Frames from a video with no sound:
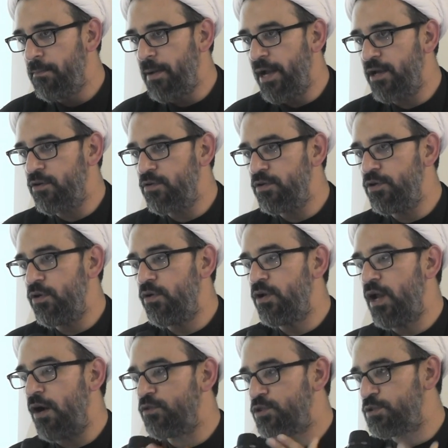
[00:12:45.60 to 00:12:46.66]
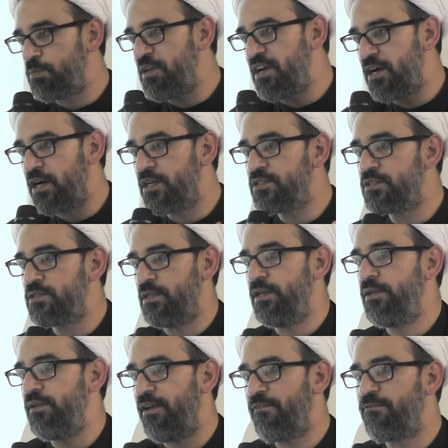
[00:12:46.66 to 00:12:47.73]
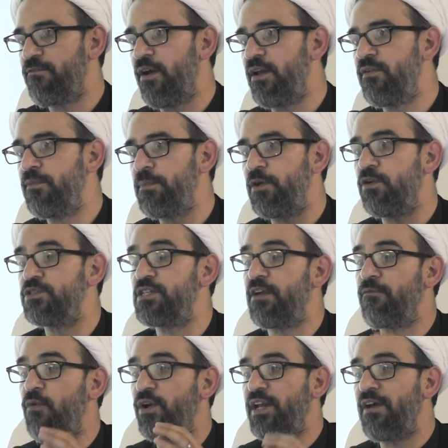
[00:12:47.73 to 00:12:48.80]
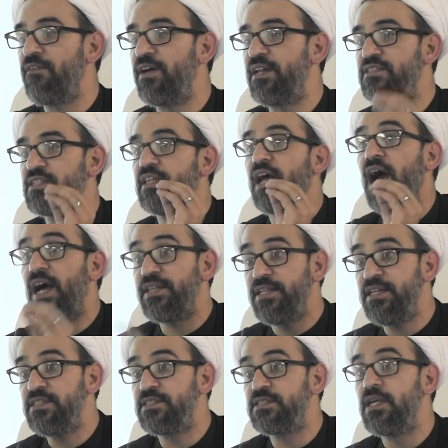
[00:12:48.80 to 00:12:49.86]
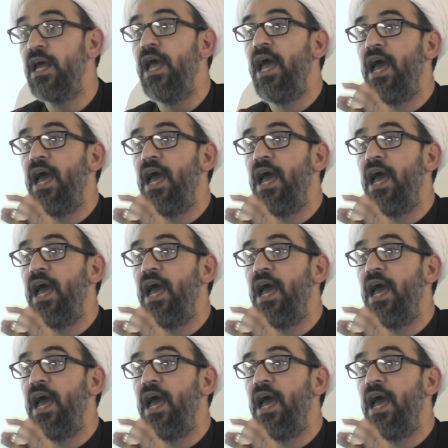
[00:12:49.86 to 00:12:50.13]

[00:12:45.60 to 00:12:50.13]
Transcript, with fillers: micro, you know, loudspeakers if one because whatever is in the Hadith